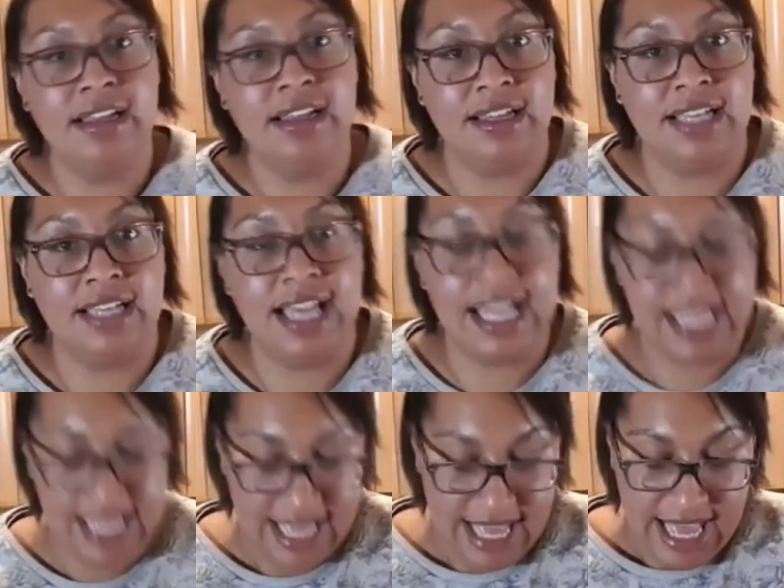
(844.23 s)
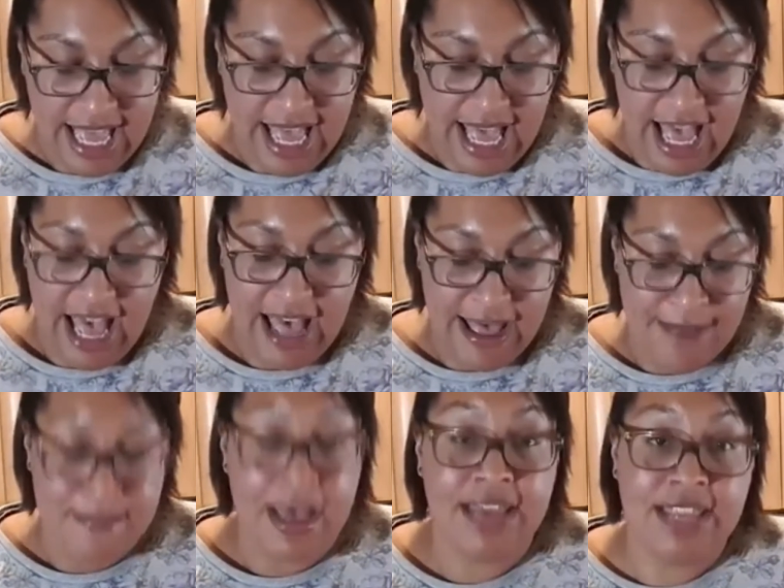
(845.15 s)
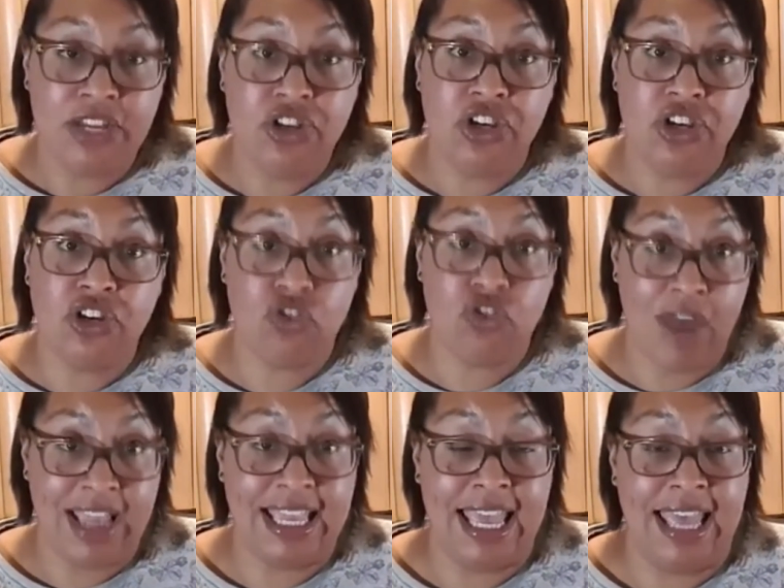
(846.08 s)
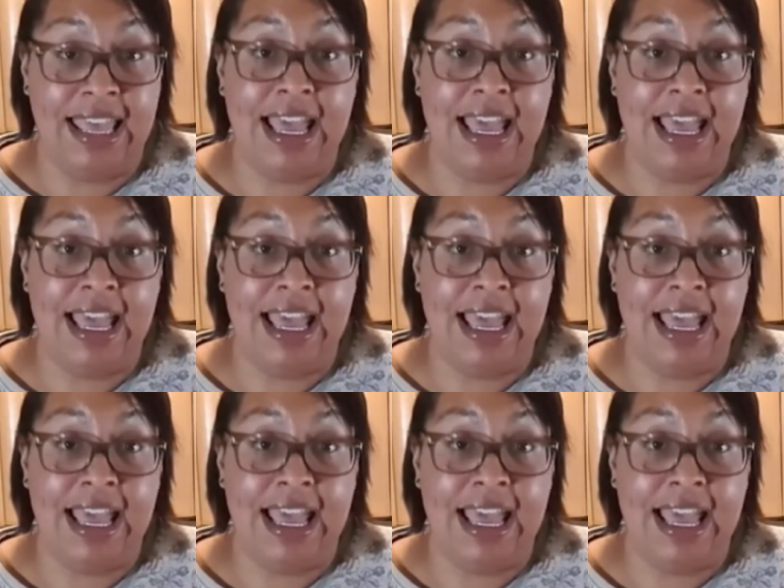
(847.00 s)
Okay, and then you can track it,